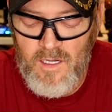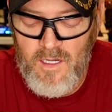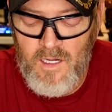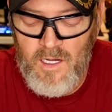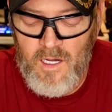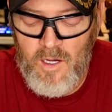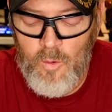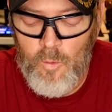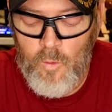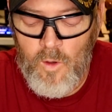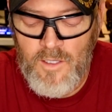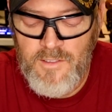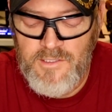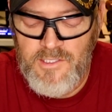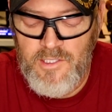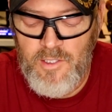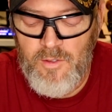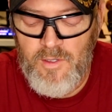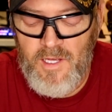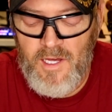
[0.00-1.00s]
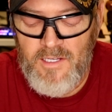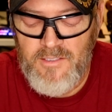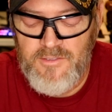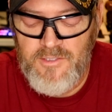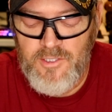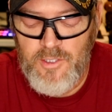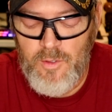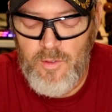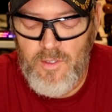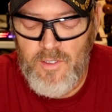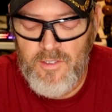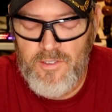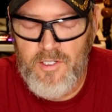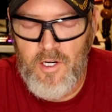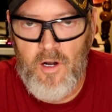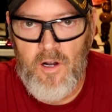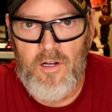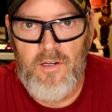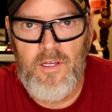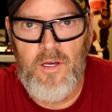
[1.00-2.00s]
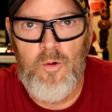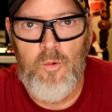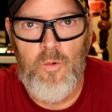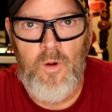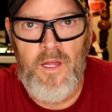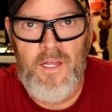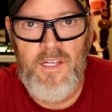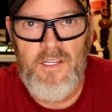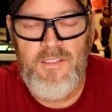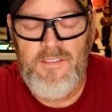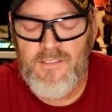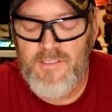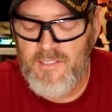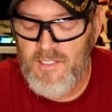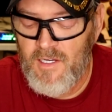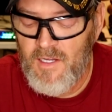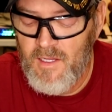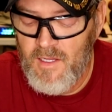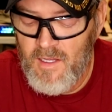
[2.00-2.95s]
once you get to your target weight